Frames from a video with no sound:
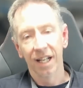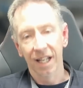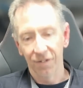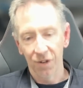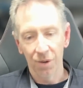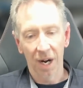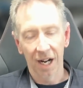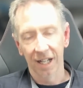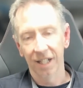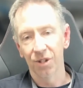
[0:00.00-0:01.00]
if you
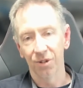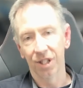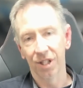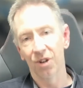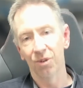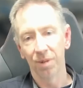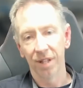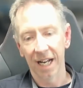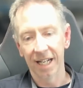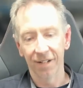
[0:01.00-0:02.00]
are using those
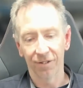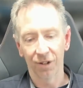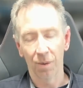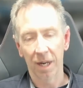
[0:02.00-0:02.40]
with a different